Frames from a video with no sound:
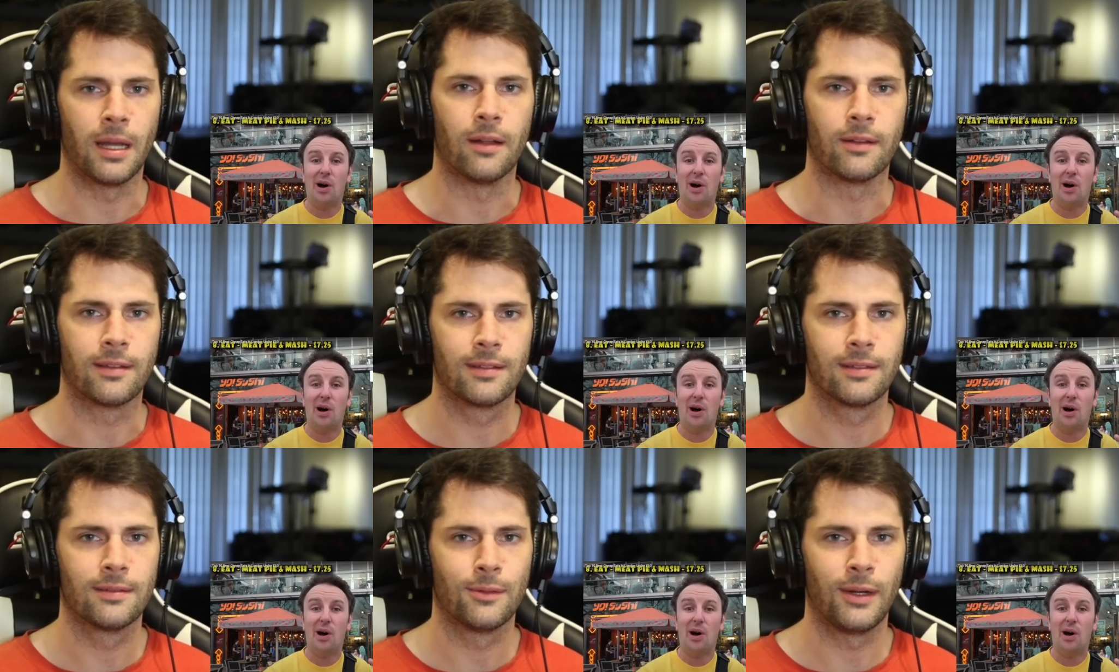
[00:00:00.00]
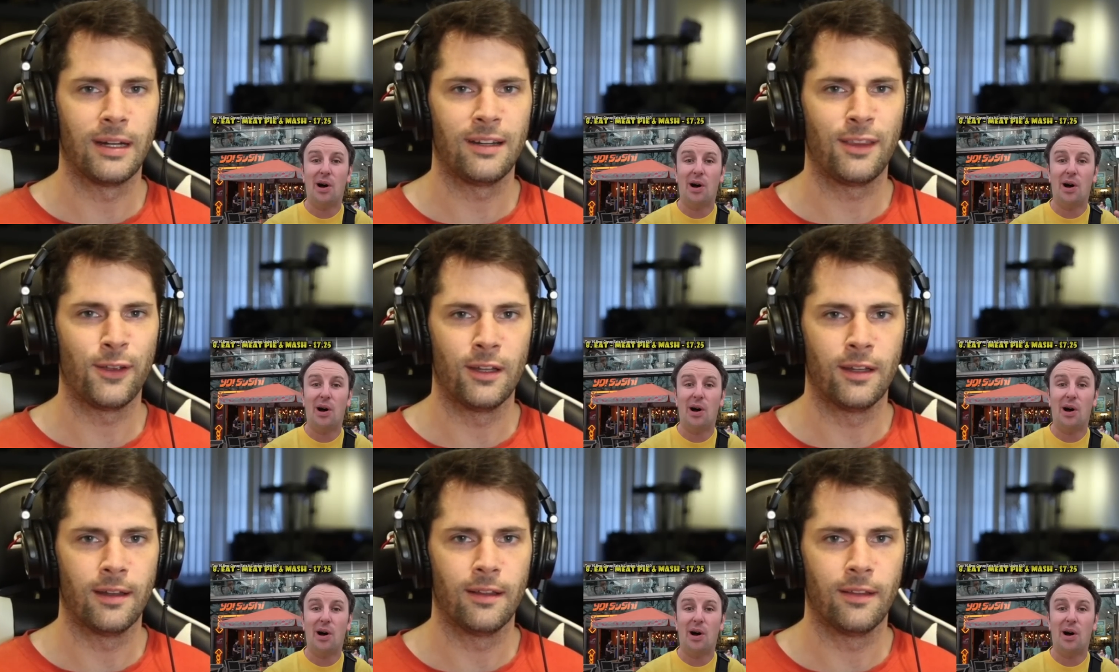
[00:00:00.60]
Speaker 1: belt where
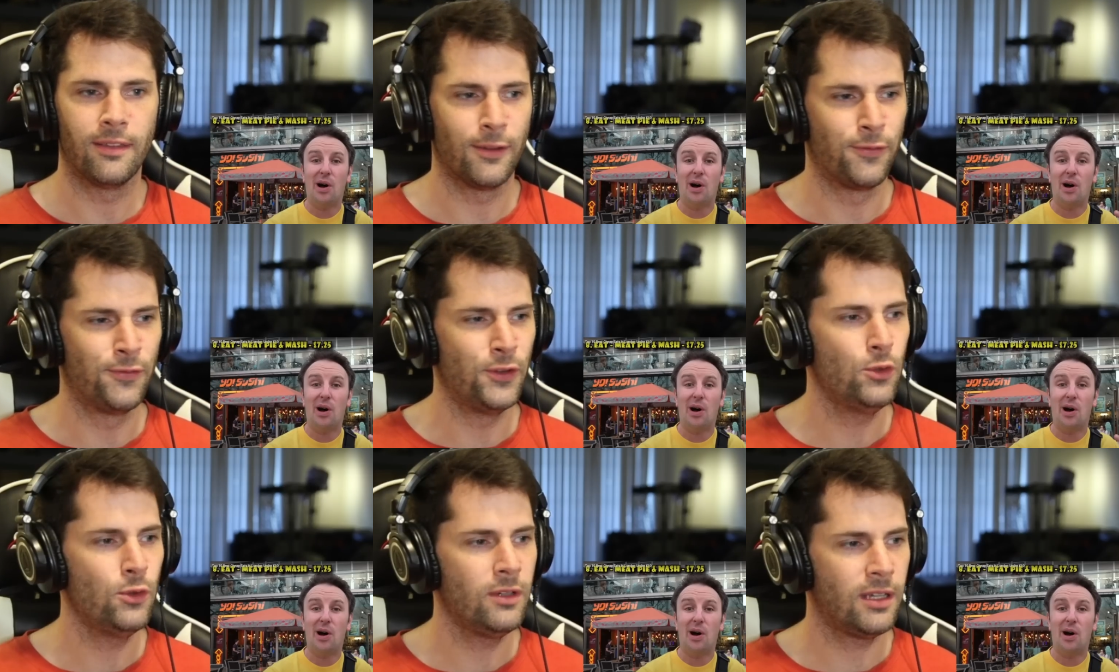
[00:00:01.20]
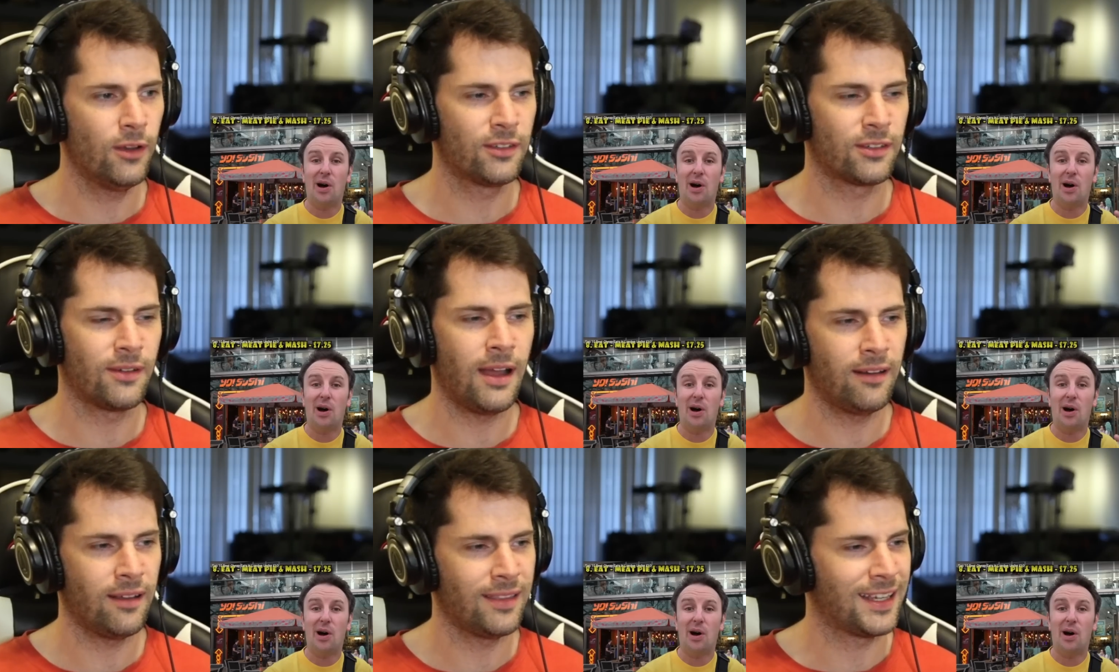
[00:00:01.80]
the the food goes
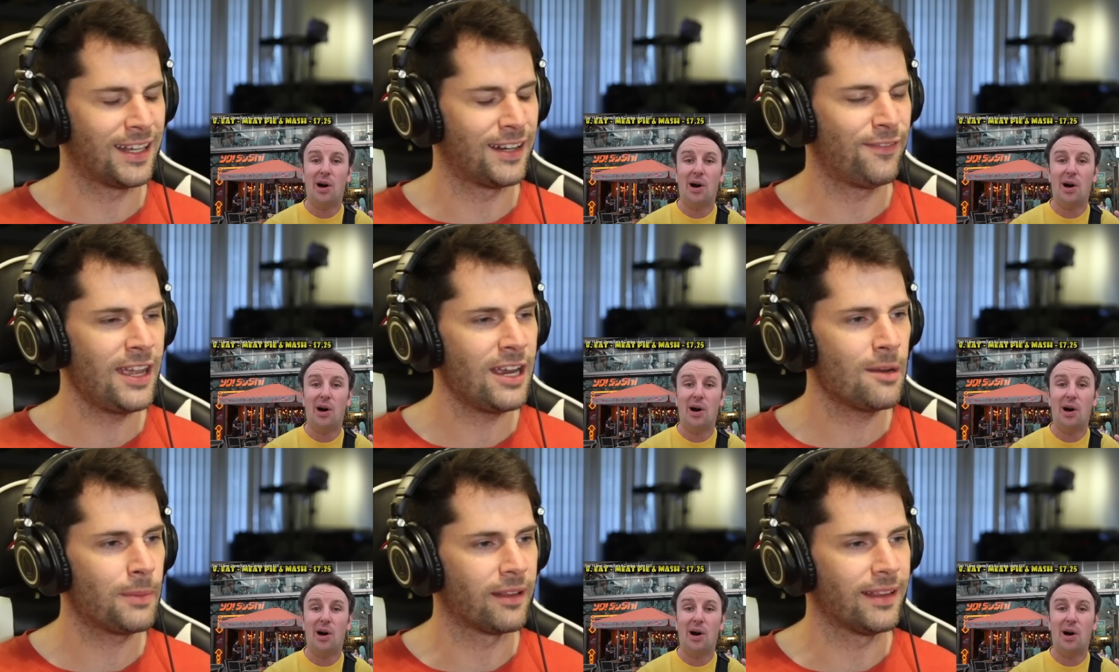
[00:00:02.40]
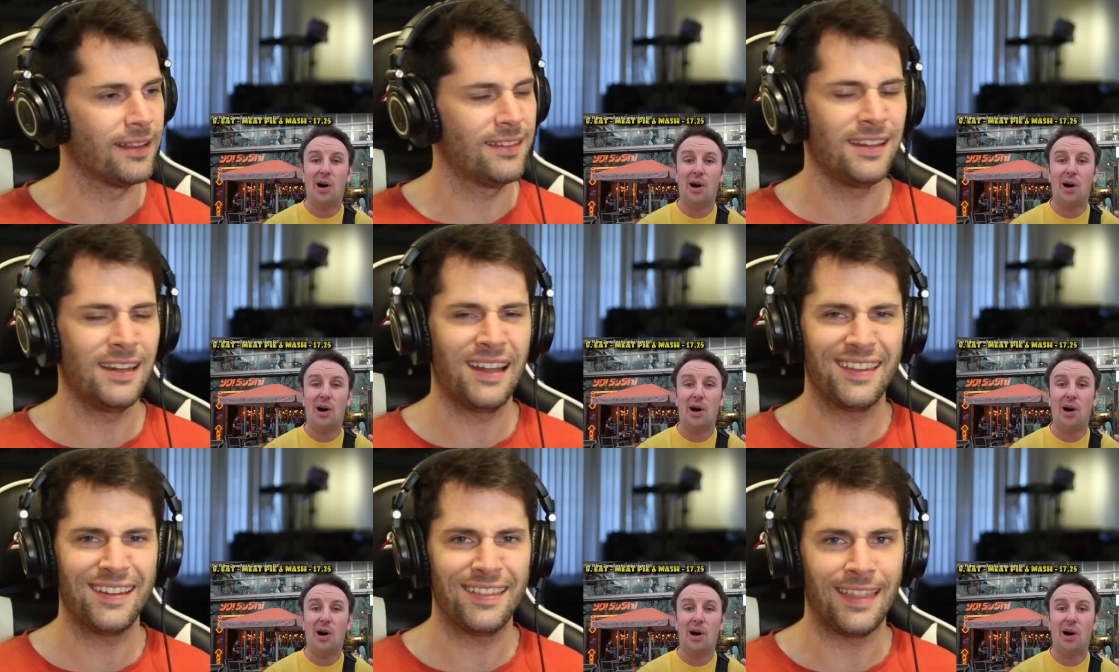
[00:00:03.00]
around on the conveyor belt. That's
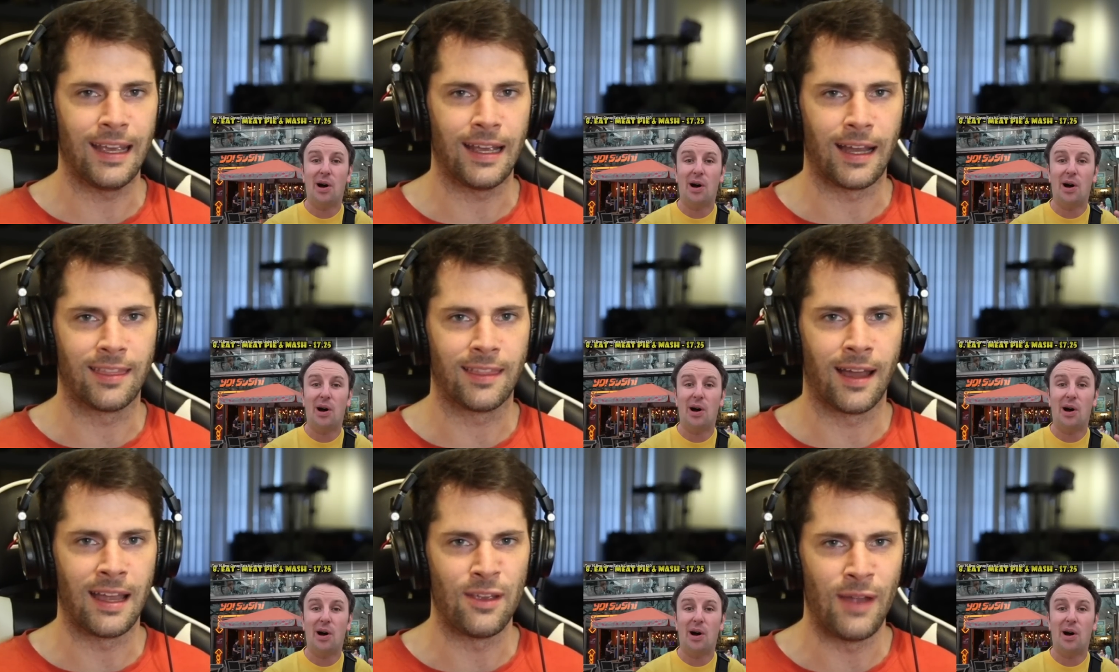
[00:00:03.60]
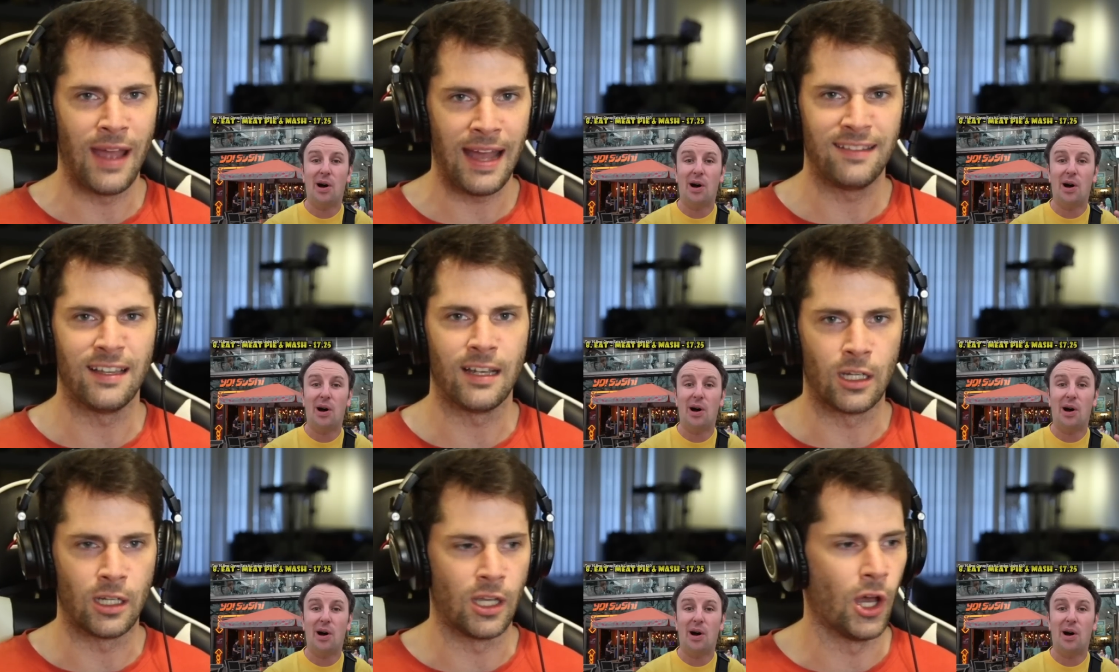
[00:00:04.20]
another thing I thought you had
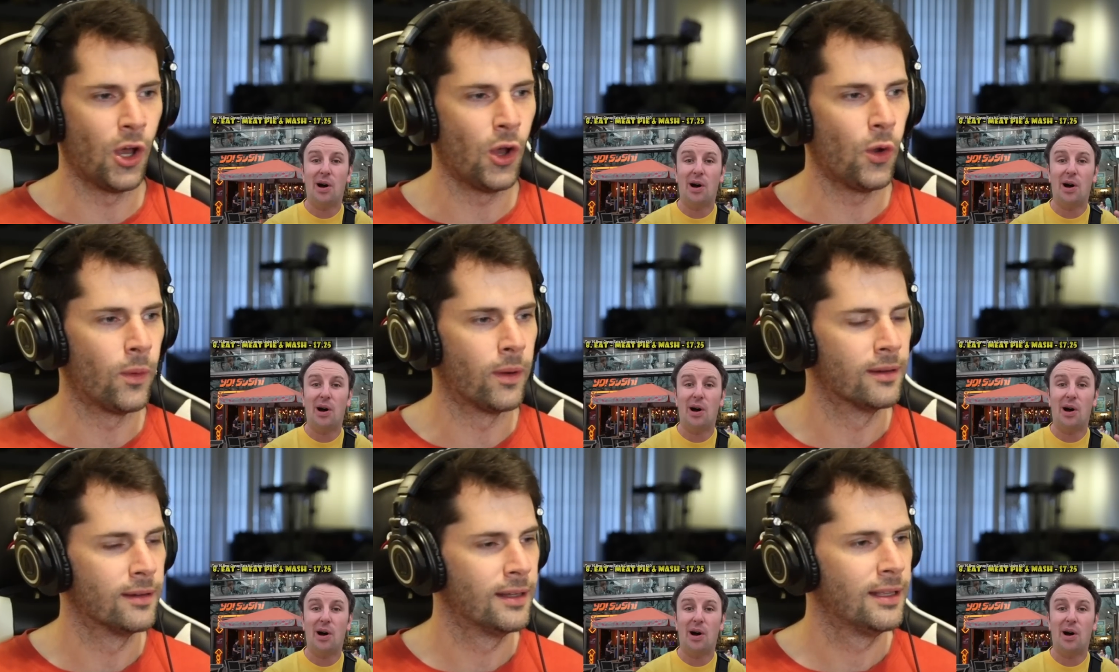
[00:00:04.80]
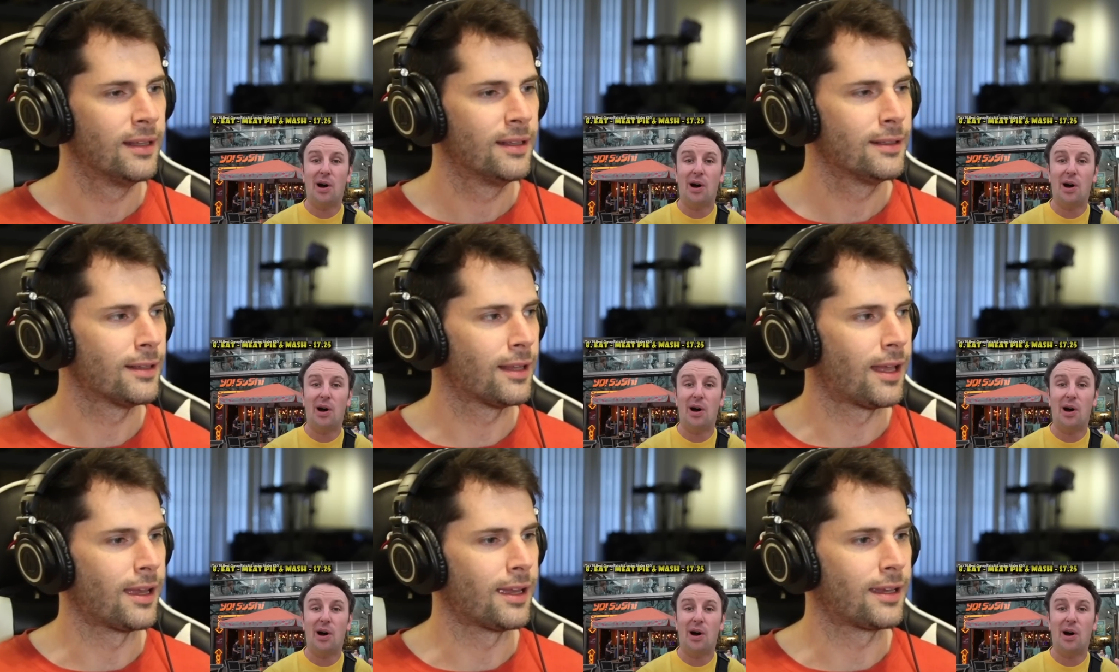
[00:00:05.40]
to go
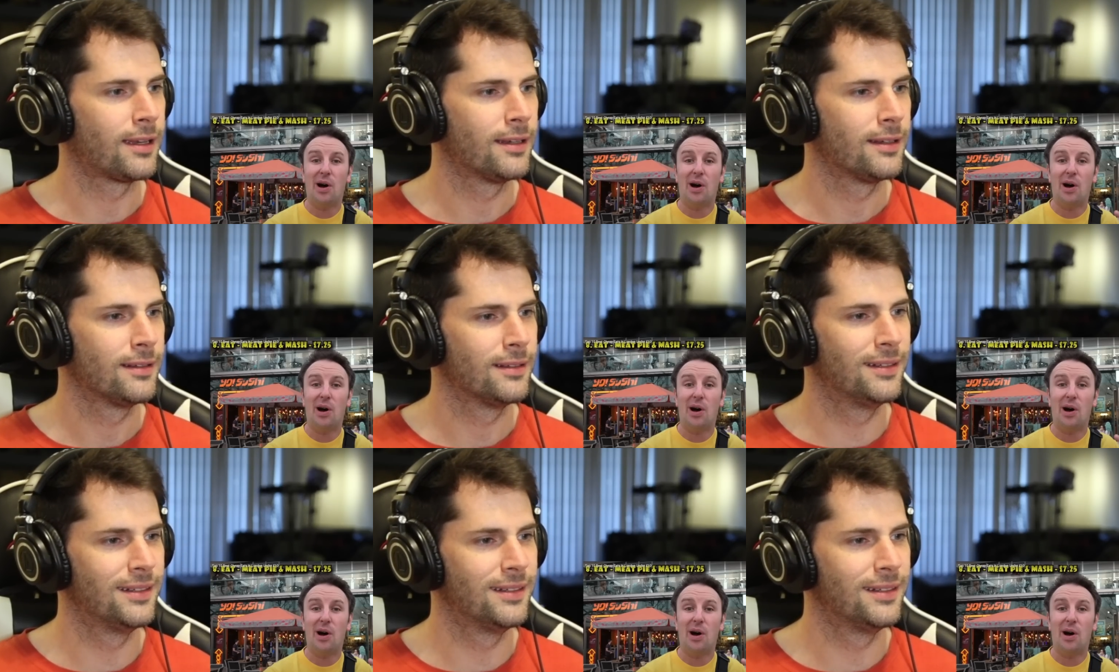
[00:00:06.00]
like